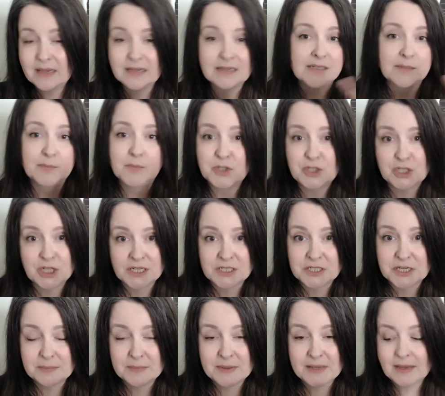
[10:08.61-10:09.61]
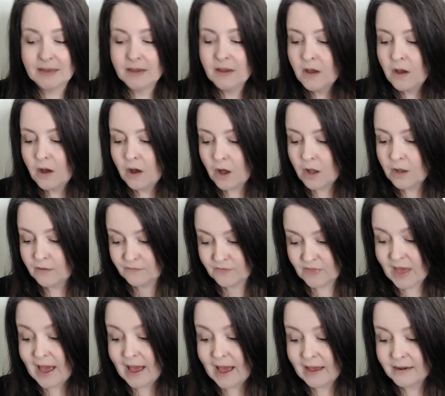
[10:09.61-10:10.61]
Is someone judging me? All of
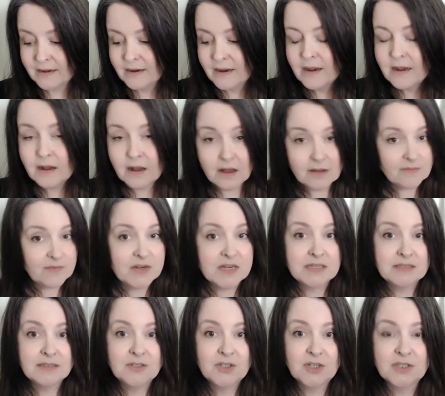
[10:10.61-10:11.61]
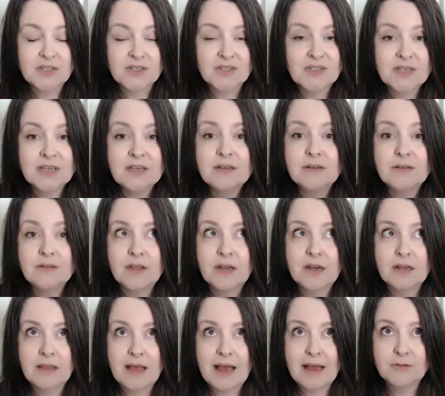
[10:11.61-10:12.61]
that. Confidence is just a skill that
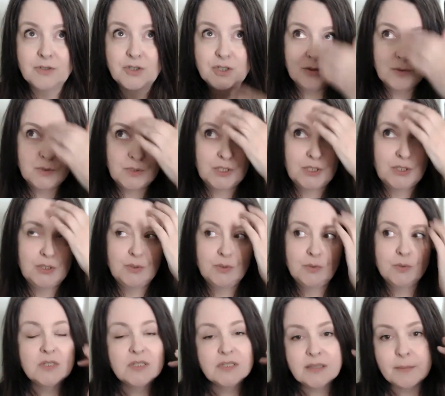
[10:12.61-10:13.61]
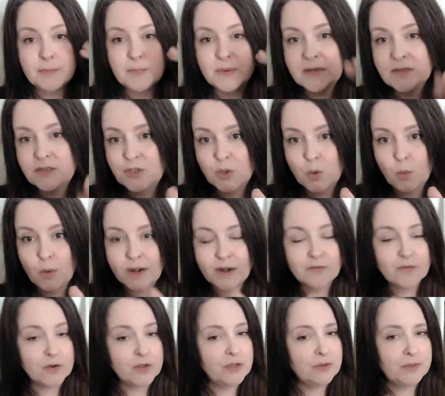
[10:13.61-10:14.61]
allows you to step into
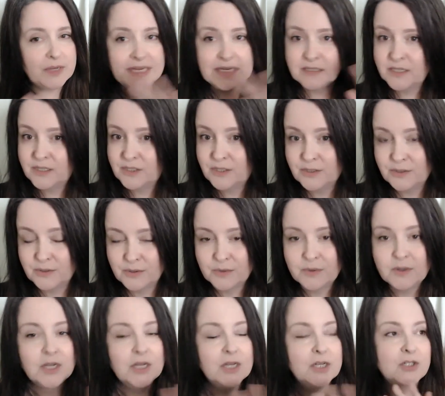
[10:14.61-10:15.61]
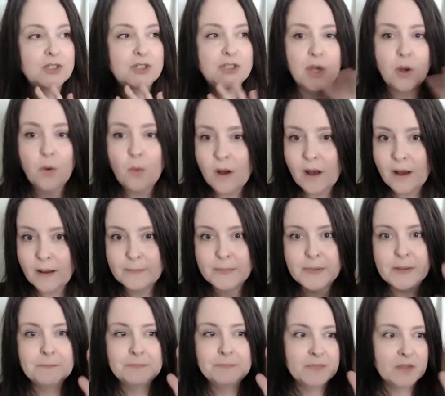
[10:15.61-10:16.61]
whatever you need to do, show up,
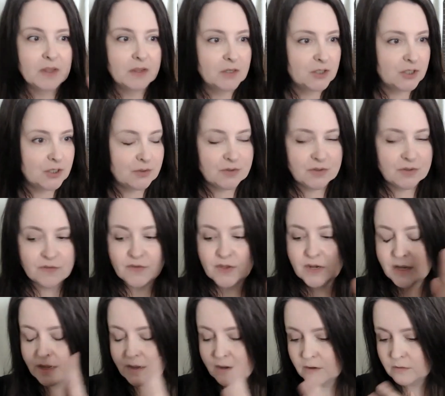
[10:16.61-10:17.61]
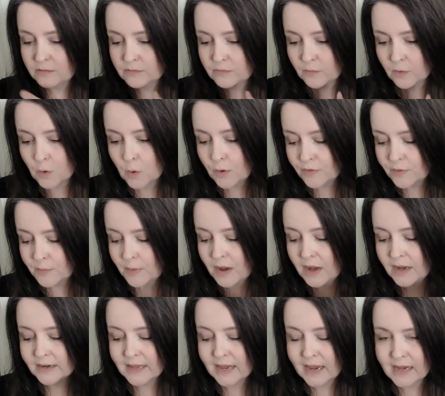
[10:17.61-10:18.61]
shoot the video, record the
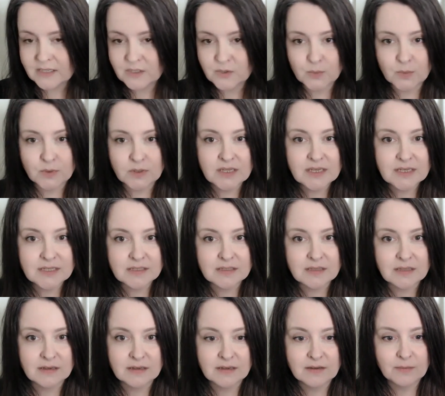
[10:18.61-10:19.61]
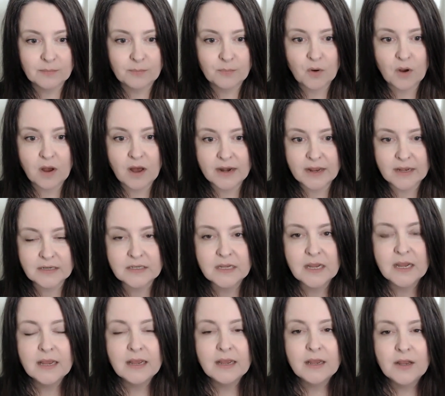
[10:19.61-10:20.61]
podcast, release the product,
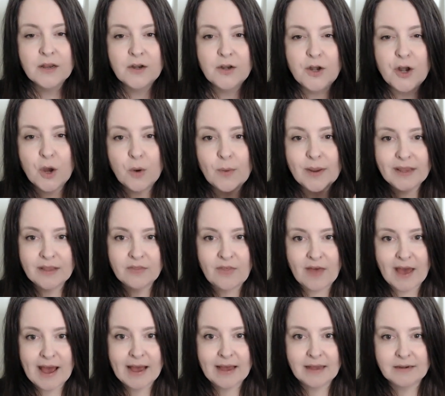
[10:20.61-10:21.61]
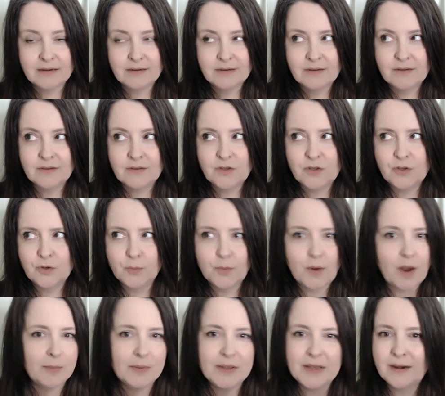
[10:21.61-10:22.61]
knowing that you're
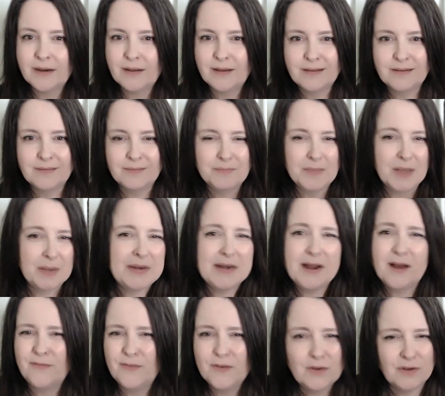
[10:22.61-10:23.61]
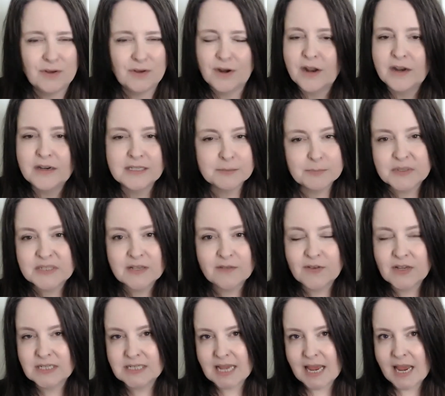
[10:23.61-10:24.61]
probably going to maybe not feel good on a
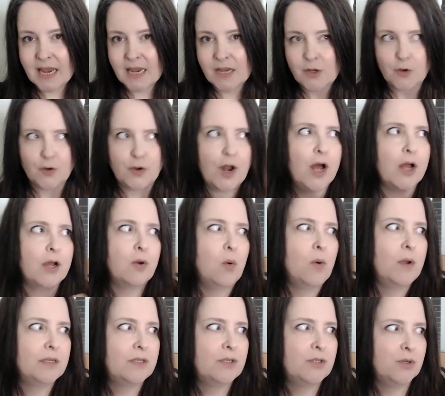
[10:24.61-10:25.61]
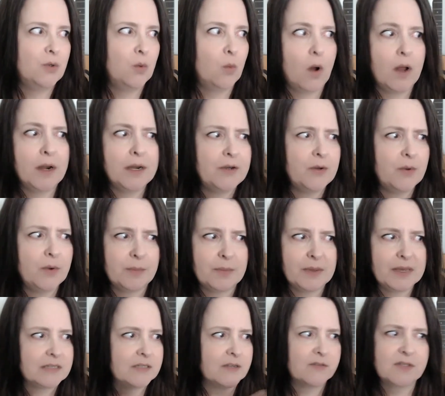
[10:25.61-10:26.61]
specific day. You're not going to want to do it
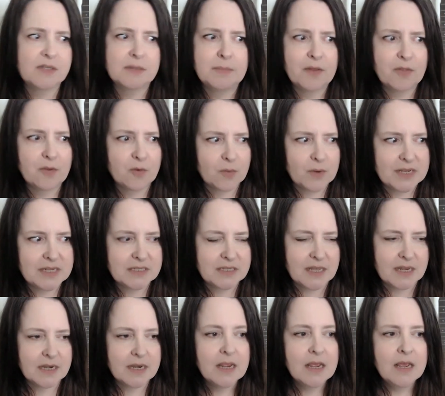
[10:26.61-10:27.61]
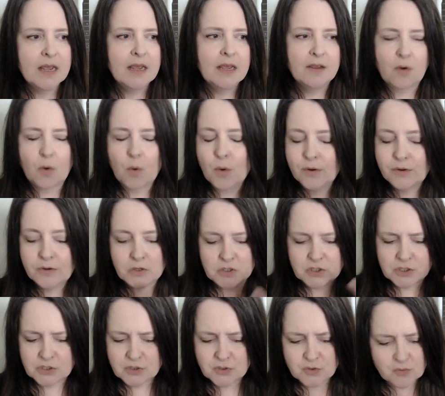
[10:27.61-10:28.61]
because of some other reason, or you're
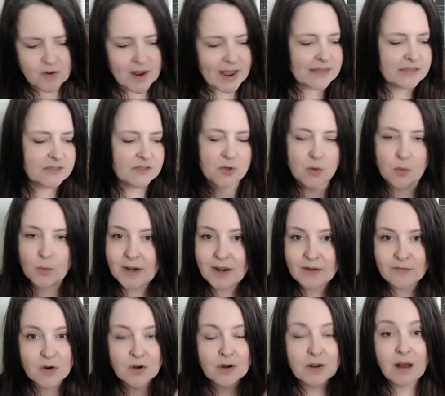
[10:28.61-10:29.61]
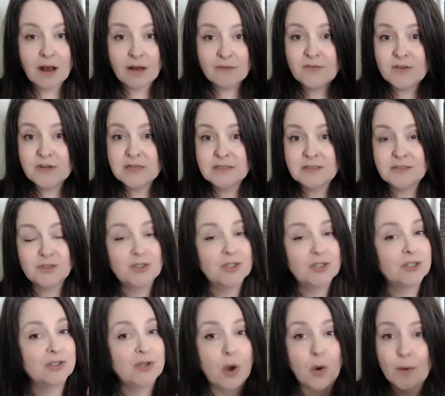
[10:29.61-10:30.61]
just stressed or whatever. Confidence is
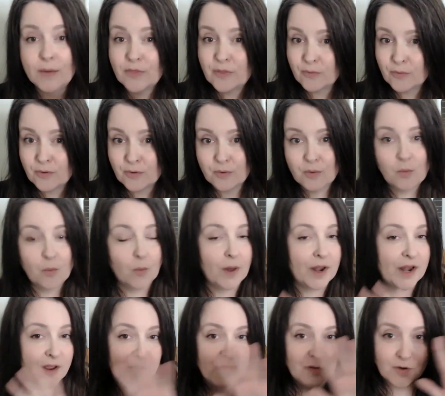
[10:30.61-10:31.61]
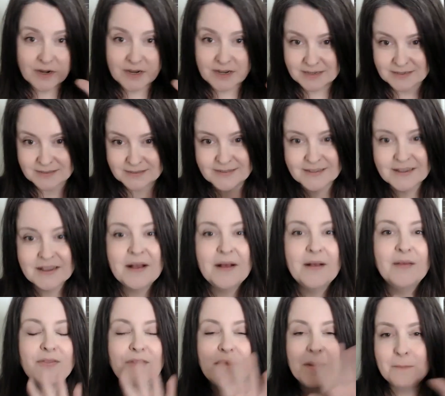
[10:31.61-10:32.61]
just going through whatever it is
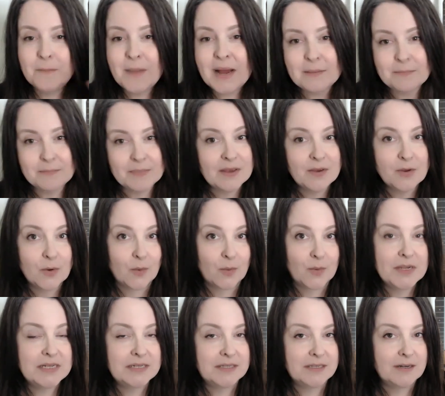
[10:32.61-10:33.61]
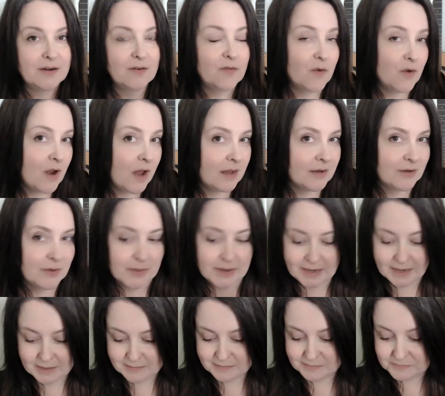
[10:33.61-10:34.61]
that might be your reason for not doing
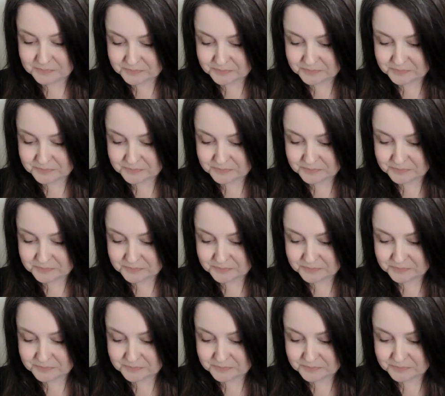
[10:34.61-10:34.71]
it.